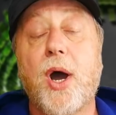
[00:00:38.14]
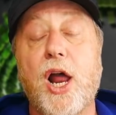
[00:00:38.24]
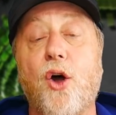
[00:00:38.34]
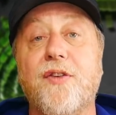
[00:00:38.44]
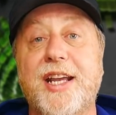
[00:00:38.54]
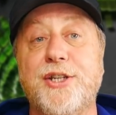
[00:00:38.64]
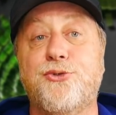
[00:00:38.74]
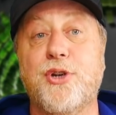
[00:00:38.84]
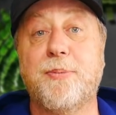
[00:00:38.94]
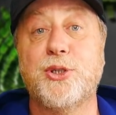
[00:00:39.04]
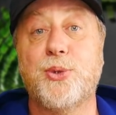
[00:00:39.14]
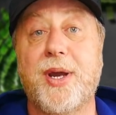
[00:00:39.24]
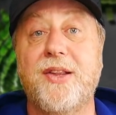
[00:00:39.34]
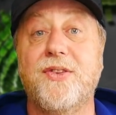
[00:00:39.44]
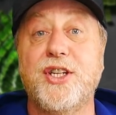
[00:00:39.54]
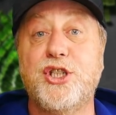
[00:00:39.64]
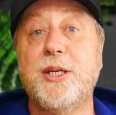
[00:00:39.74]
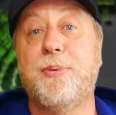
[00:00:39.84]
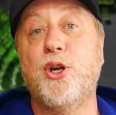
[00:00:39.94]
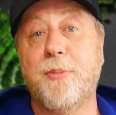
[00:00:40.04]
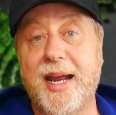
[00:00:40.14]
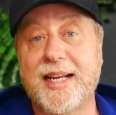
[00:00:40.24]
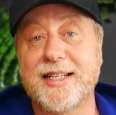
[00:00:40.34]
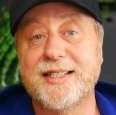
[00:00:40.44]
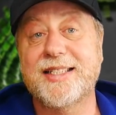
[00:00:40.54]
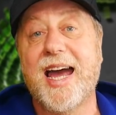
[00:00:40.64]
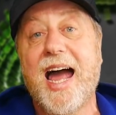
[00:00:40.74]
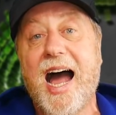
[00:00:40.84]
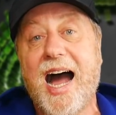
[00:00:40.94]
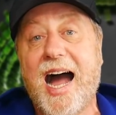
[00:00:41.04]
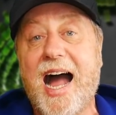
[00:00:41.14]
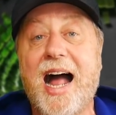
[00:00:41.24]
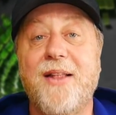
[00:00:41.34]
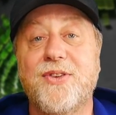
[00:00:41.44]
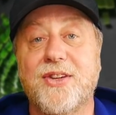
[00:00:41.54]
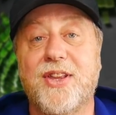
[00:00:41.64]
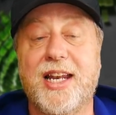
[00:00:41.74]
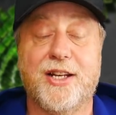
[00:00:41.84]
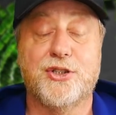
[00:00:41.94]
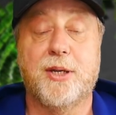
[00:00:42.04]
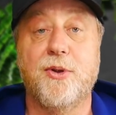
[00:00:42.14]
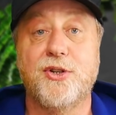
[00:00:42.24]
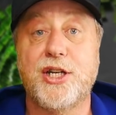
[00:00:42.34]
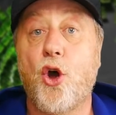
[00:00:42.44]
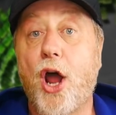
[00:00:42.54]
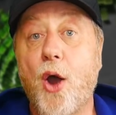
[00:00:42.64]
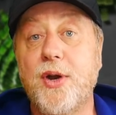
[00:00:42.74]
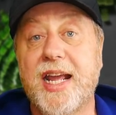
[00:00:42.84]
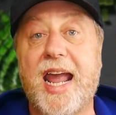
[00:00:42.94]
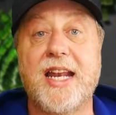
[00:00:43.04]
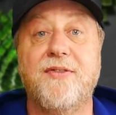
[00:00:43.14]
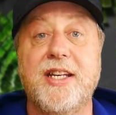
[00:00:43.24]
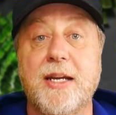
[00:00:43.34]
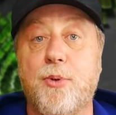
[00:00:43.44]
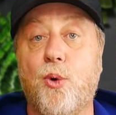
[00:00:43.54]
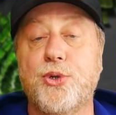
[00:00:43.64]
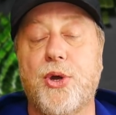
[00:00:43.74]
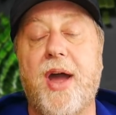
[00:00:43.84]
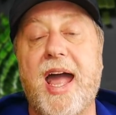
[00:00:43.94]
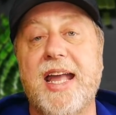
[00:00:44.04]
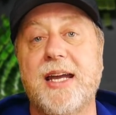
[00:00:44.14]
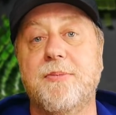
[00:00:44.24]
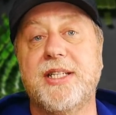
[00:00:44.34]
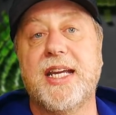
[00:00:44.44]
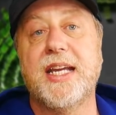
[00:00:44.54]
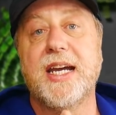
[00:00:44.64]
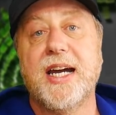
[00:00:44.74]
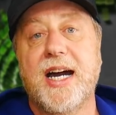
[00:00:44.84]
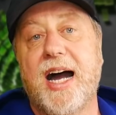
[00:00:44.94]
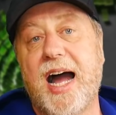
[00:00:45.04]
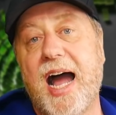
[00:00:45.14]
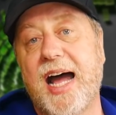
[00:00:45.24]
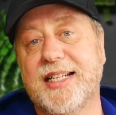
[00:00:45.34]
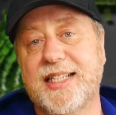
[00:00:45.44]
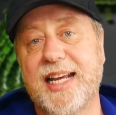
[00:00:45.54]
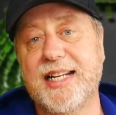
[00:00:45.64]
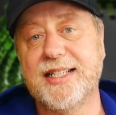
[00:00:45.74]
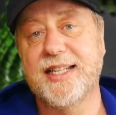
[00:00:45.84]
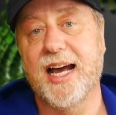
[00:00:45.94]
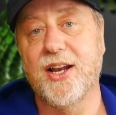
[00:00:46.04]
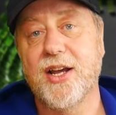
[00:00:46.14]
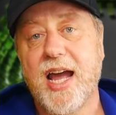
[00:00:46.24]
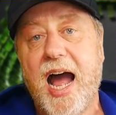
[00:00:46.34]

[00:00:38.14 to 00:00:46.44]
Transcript: quite a lot of history between the GPU makers uh, and the Linux community, not only NVIDIA but also AMD uh, and Intel.